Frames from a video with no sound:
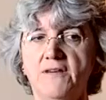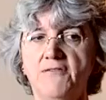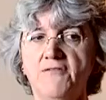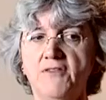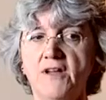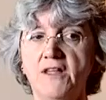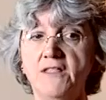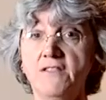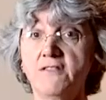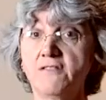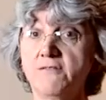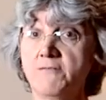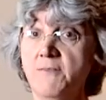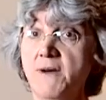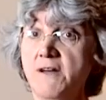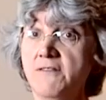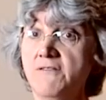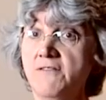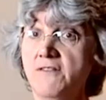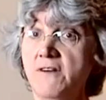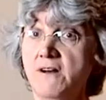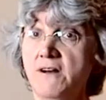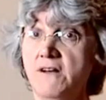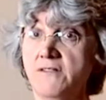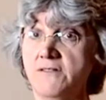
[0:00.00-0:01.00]
A friend of my
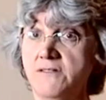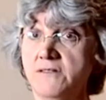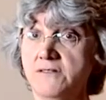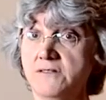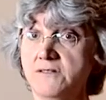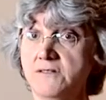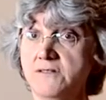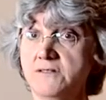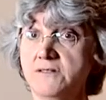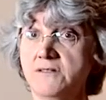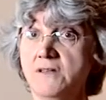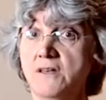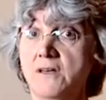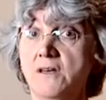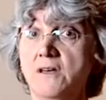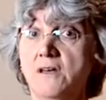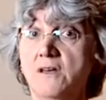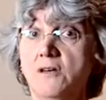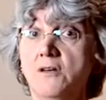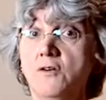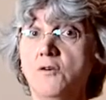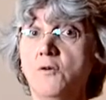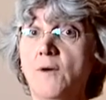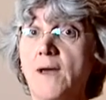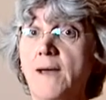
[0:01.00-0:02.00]
father's,
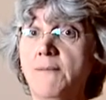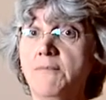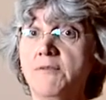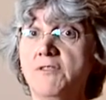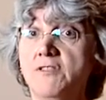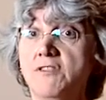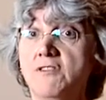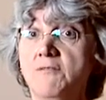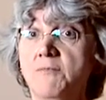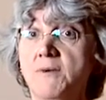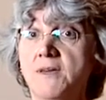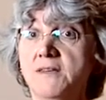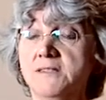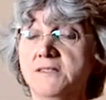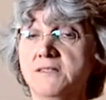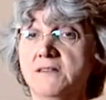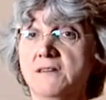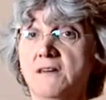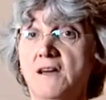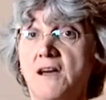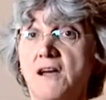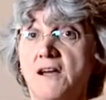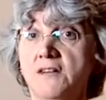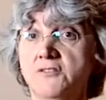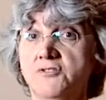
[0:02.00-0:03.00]
who happened to be a
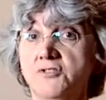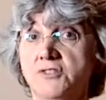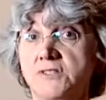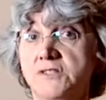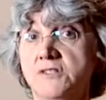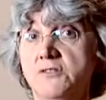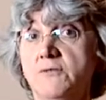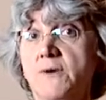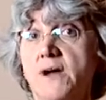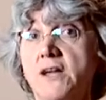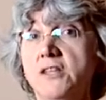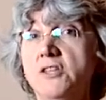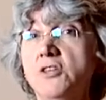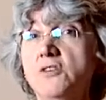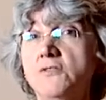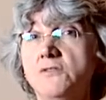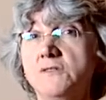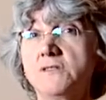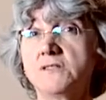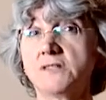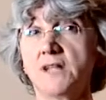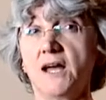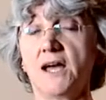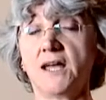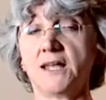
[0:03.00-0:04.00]
psychiatrist, who I knew
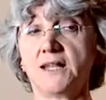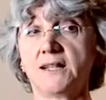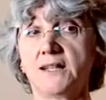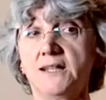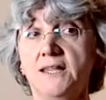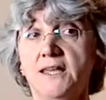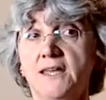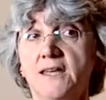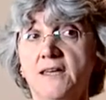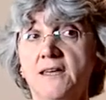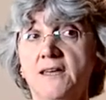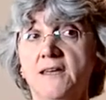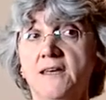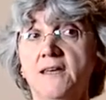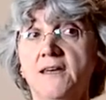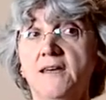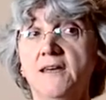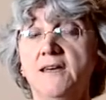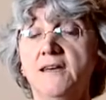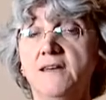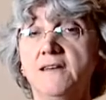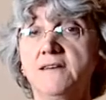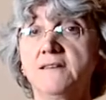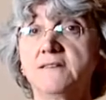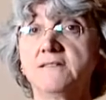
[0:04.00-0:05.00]
slightly,
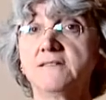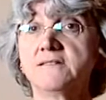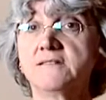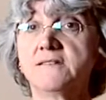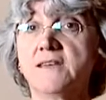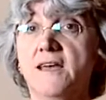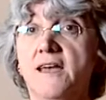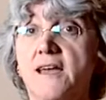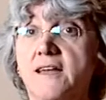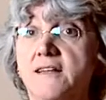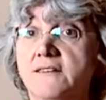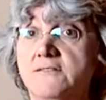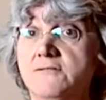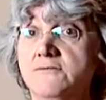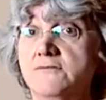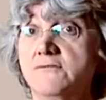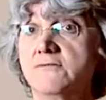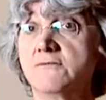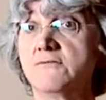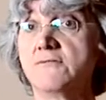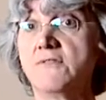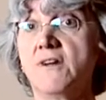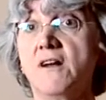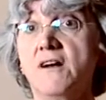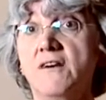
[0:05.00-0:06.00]
said,
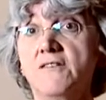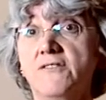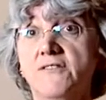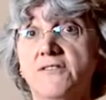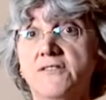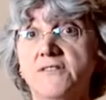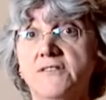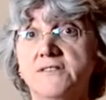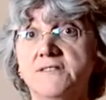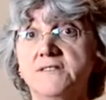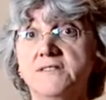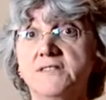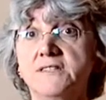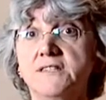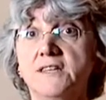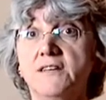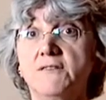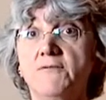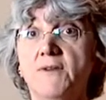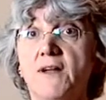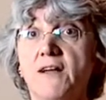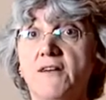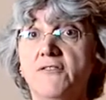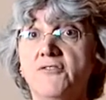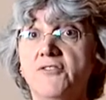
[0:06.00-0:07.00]
rather than sitting
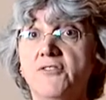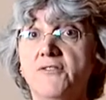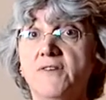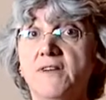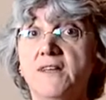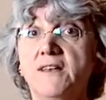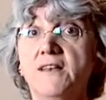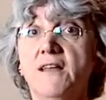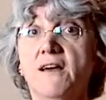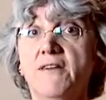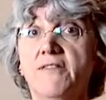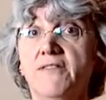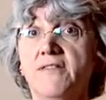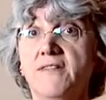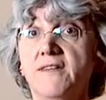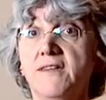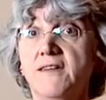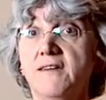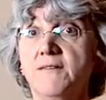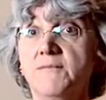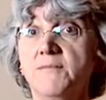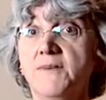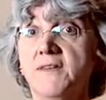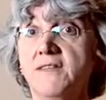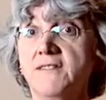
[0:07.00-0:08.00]
around doing
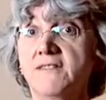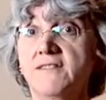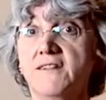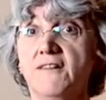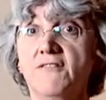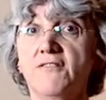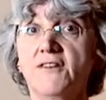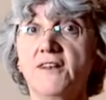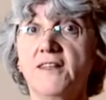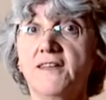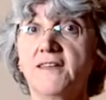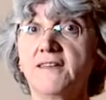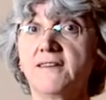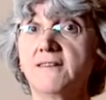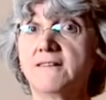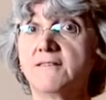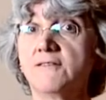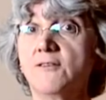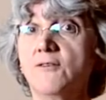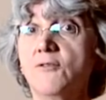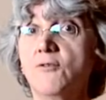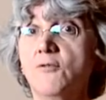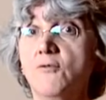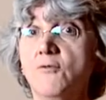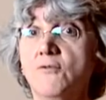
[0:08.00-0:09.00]
nothing and being thoroughly
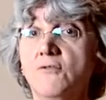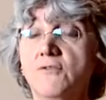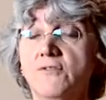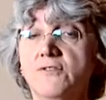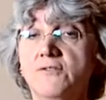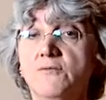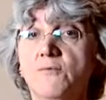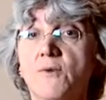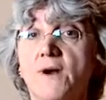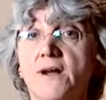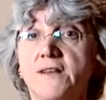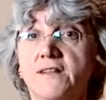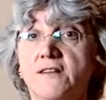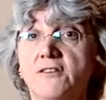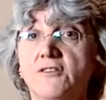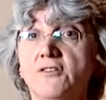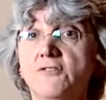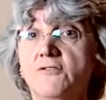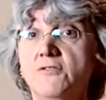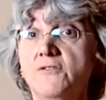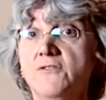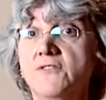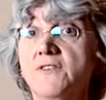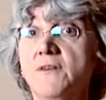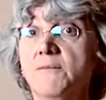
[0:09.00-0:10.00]
awkward, why don't
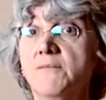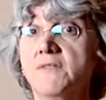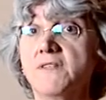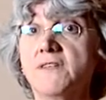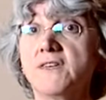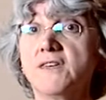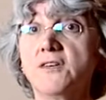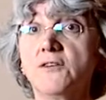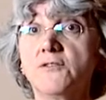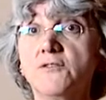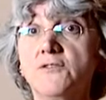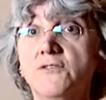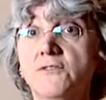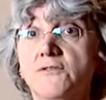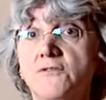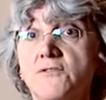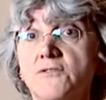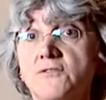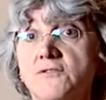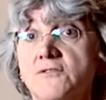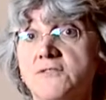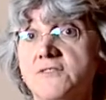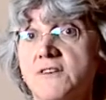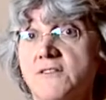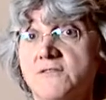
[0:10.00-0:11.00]
you do something
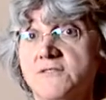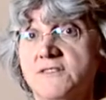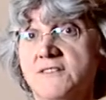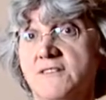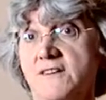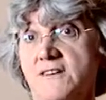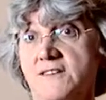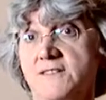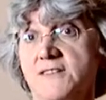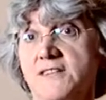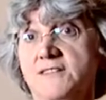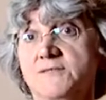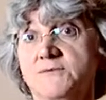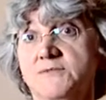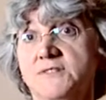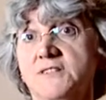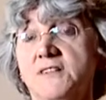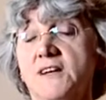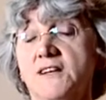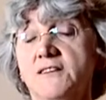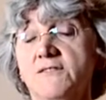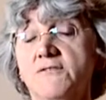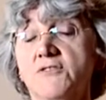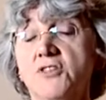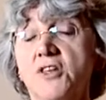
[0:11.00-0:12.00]
useful? So it was, I guess it was a
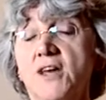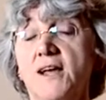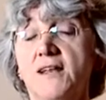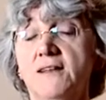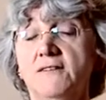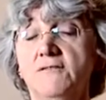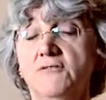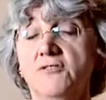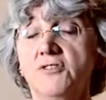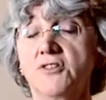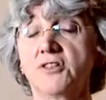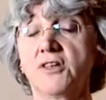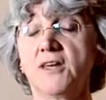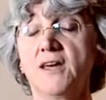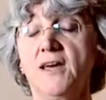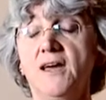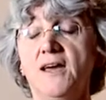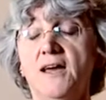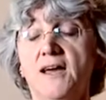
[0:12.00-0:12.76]
kind of challenge.